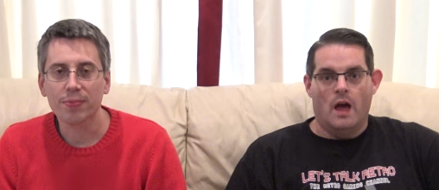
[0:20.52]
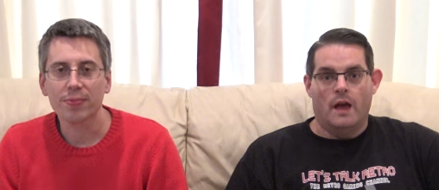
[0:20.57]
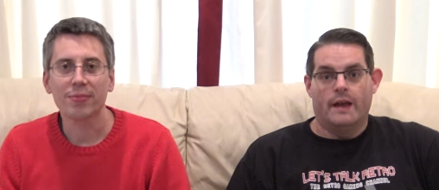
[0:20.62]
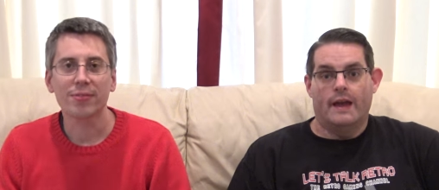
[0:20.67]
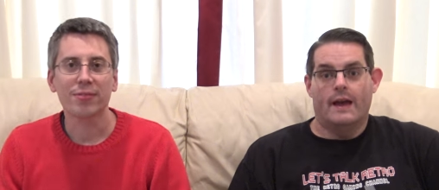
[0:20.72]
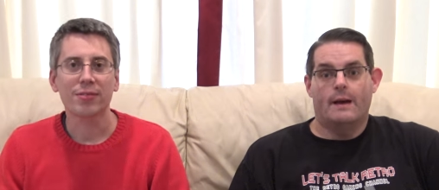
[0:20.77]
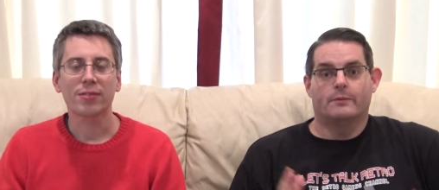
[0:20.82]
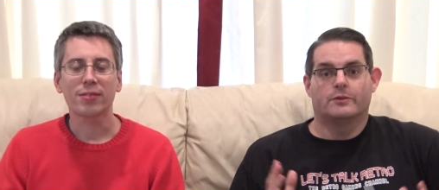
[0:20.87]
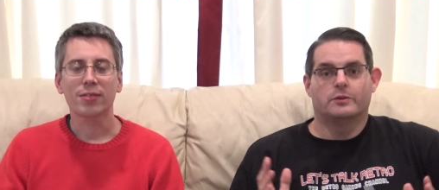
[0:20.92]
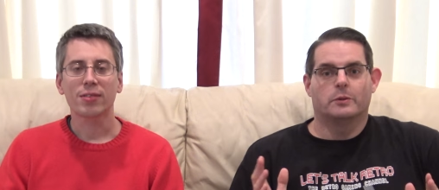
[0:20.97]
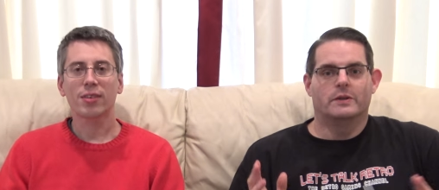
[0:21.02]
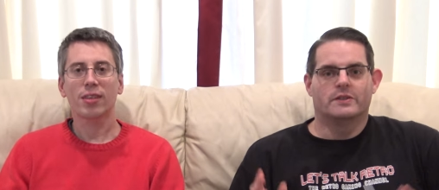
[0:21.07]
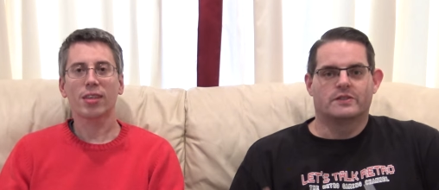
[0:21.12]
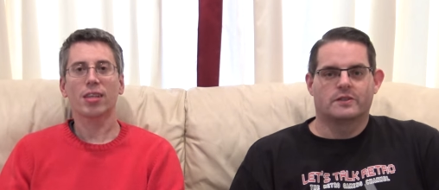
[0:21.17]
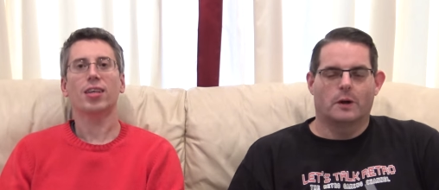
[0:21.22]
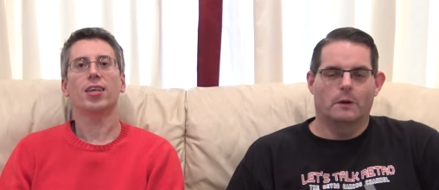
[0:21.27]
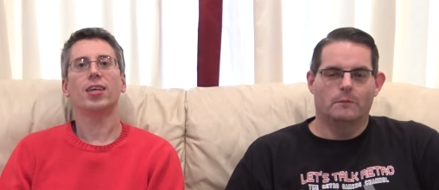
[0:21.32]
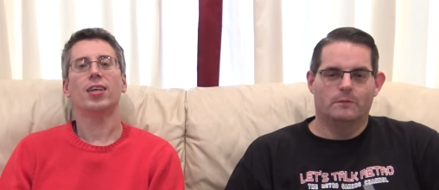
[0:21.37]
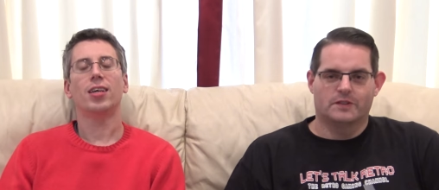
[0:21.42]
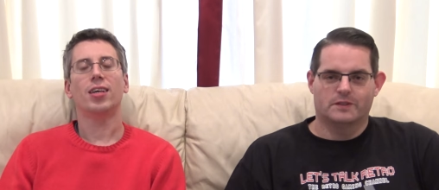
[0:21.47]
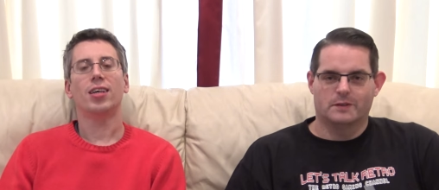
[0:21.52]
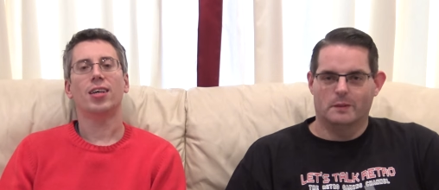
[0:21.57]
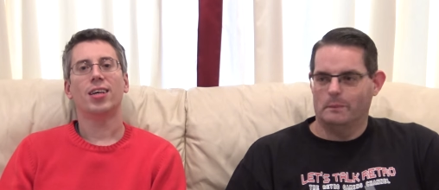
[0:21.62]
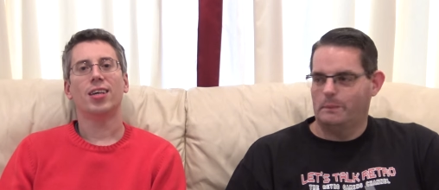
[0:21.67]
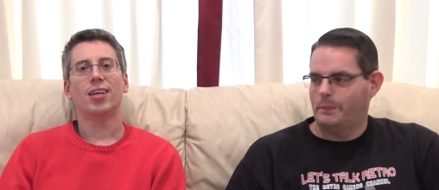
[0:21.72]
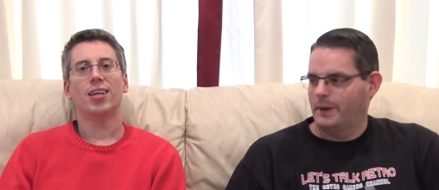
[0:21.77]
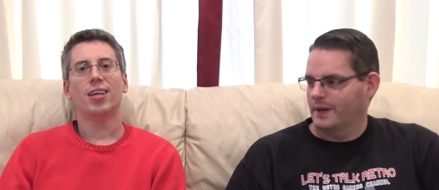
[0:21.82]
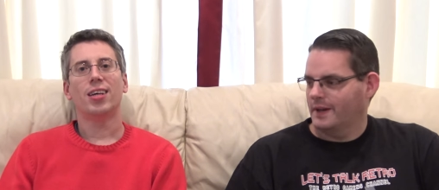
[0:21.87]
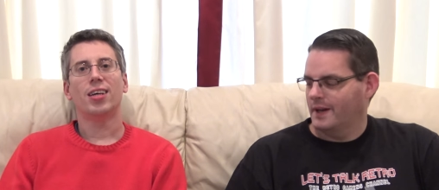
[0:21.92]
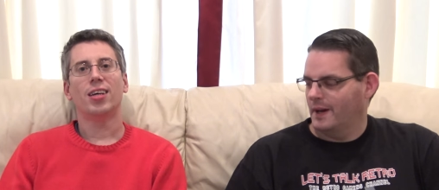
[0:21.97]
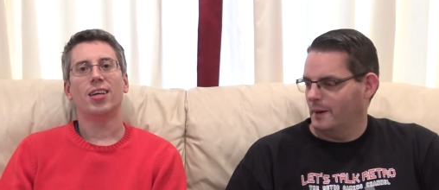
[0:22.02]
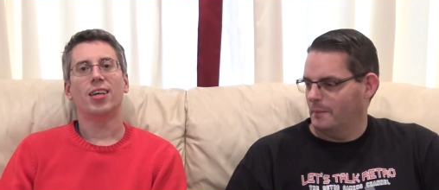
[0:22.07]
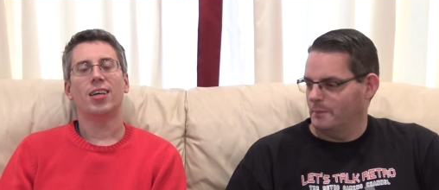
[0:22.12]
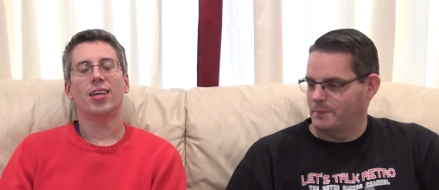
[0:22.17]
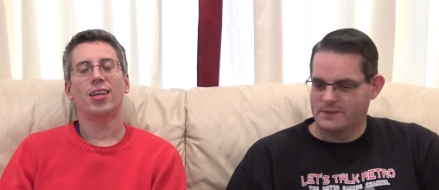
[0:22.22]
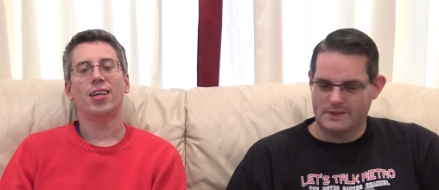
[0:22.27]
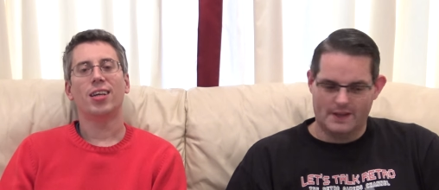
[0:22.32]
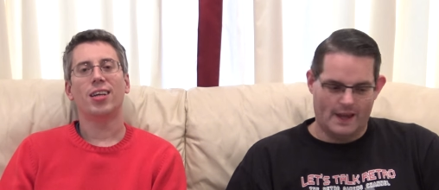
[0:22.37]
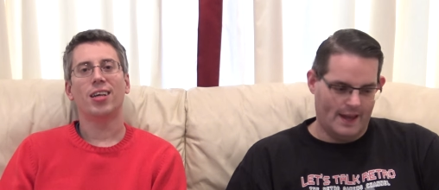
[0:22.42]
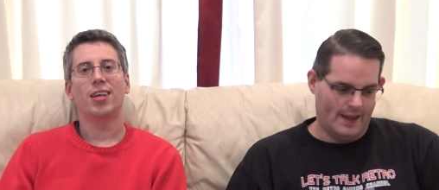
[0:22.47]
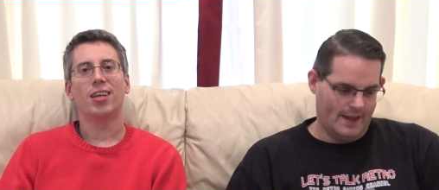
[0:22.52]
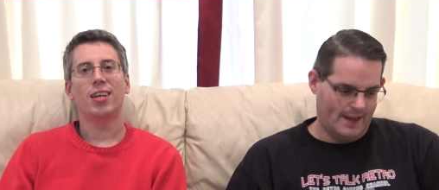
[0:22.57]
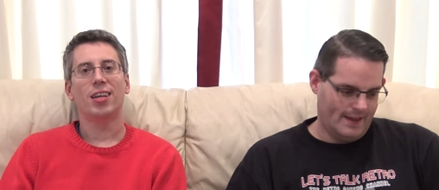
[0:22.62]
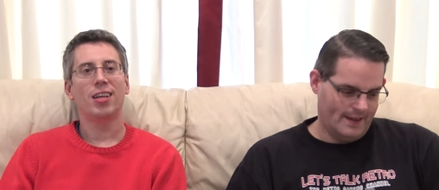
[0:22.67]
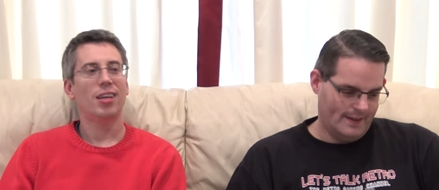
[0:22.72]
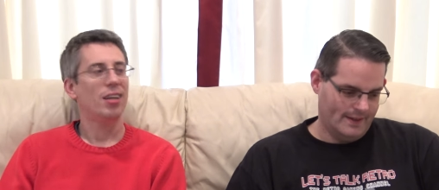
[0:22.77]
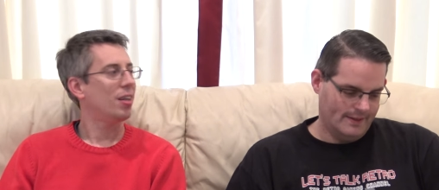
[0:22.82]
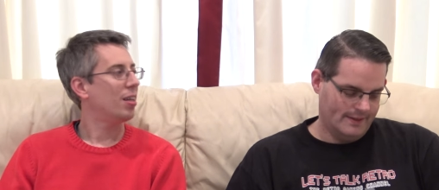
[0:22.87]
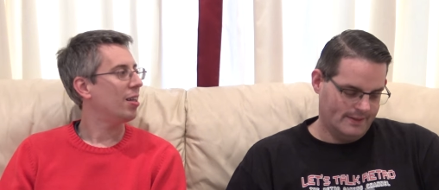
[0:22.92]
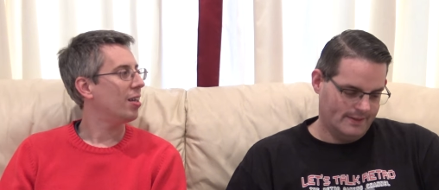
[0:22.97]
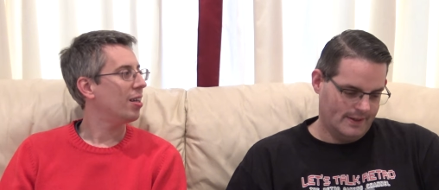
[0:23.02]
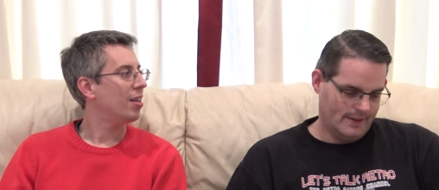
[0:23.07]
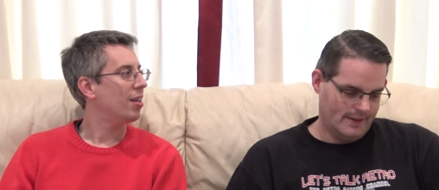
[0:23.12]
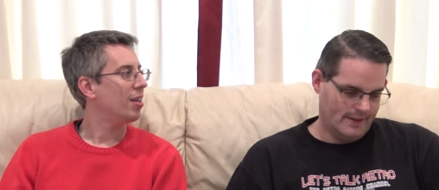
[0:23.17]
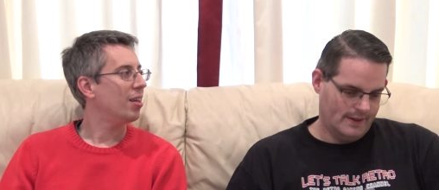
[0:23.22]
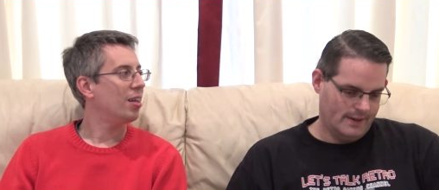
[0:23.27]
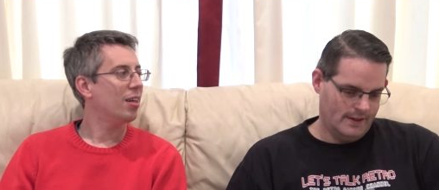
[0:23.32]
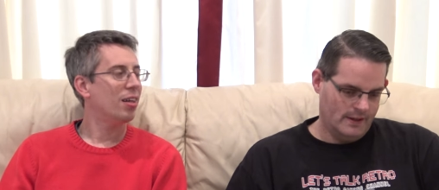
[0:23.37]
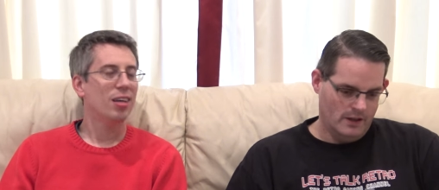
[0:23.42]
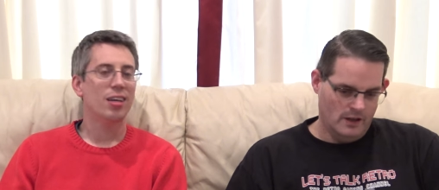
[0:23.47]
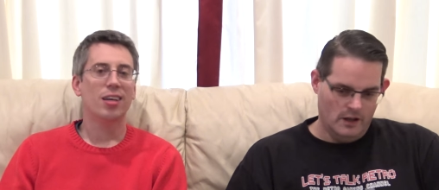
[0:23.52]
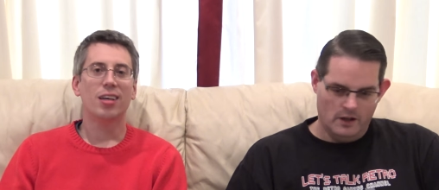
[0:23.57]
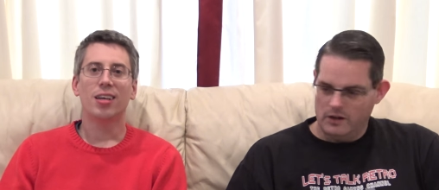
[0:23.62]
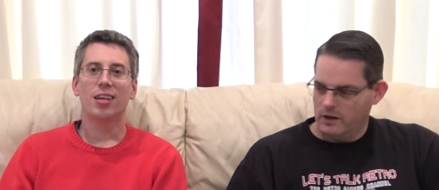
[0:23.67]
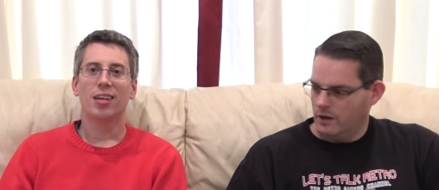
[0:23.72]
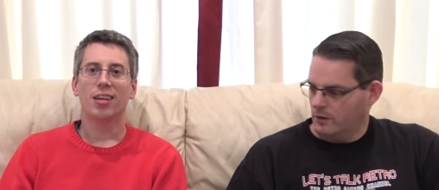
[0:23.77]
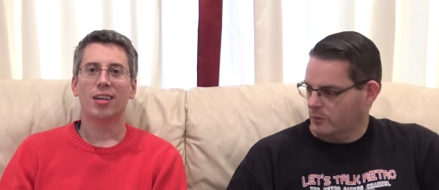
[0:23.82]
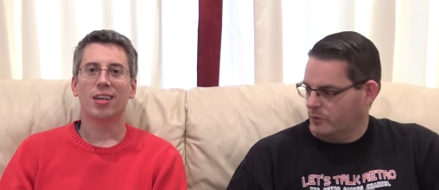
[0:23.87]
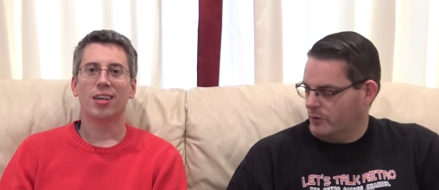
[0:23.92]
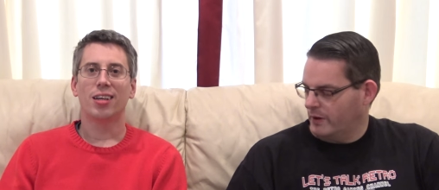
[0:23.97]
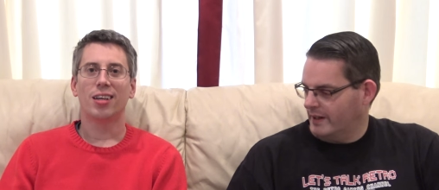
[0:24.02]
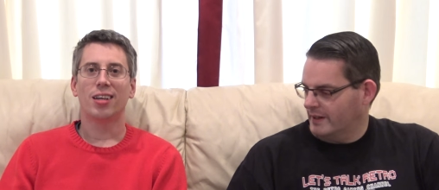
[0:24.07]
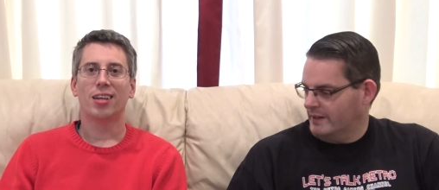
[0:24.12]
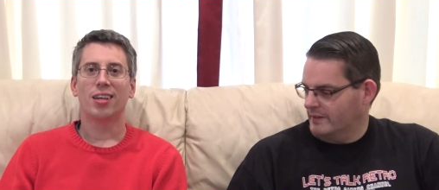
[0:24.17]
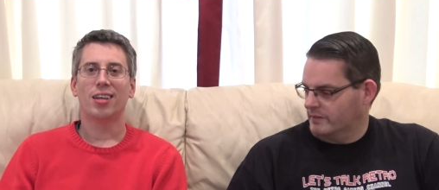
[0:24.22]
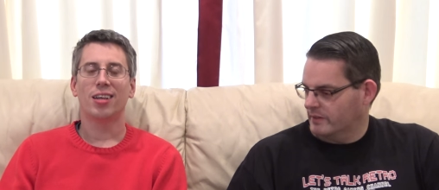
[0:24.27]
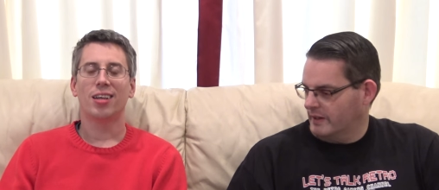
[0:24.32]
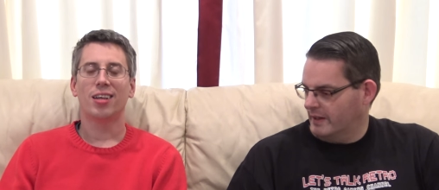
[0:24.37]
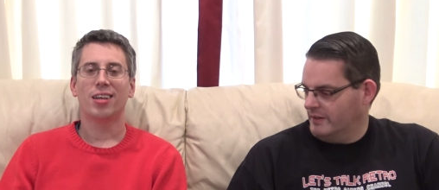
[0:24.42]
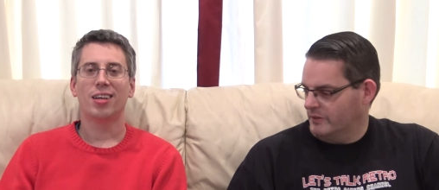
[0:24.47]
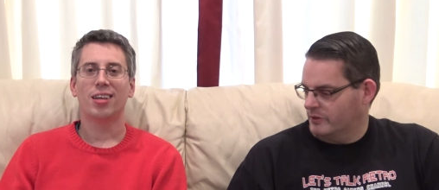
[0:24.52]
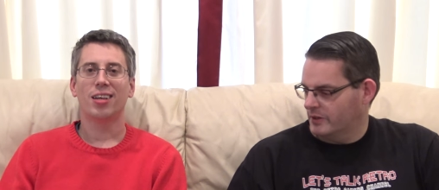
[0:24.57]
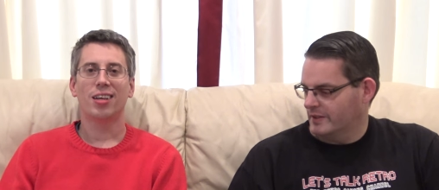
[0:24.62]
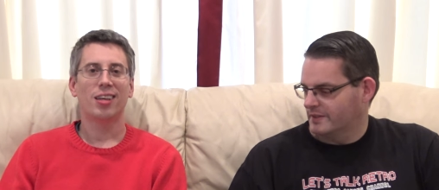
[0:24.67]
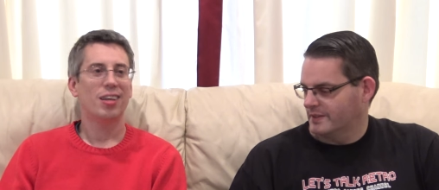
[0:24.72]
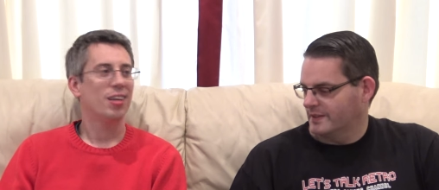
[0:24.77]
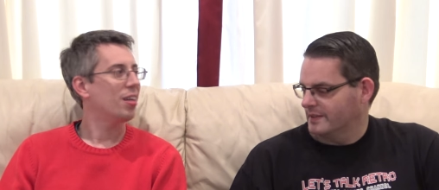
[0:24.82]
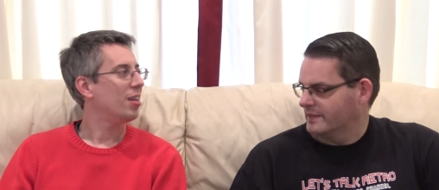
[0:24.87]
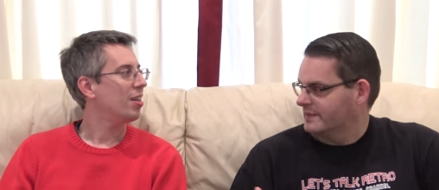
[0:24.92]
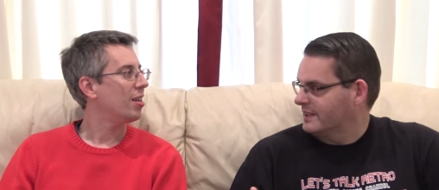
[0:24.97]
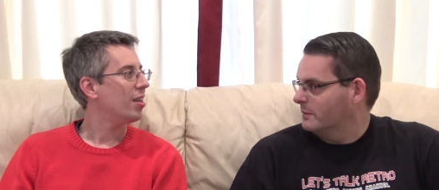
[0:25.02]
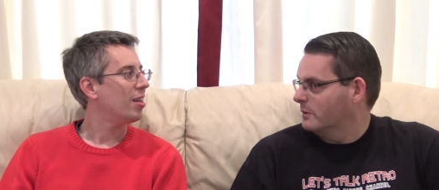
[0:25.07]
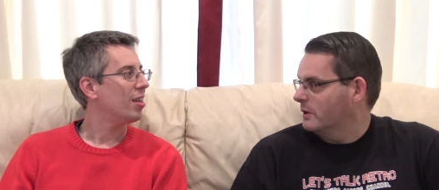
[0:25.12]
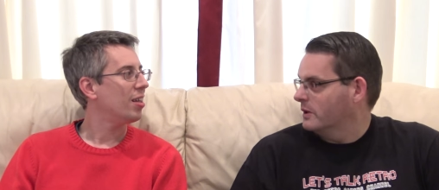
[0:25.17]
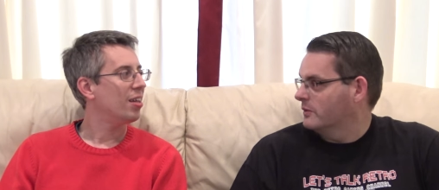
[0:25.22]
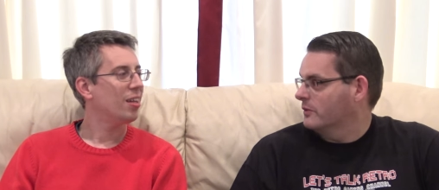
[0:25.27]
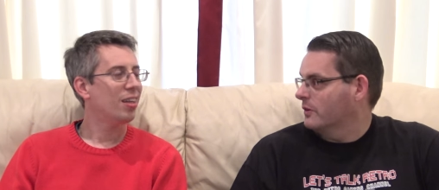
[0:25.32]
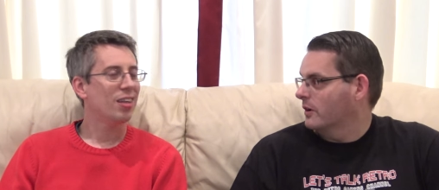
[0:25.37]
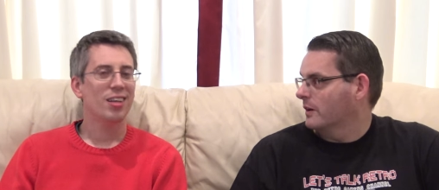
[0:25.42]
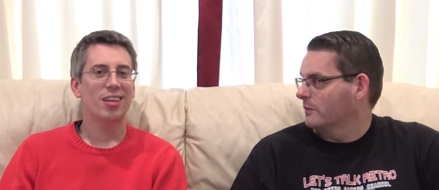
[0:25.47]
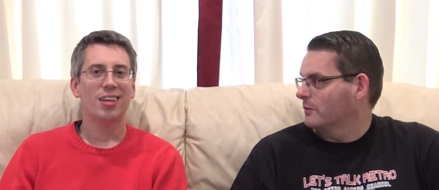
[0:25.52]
Speaker 1: Yeah, so it's time for some pickups, and uh, I'm quite interested to see what you've got.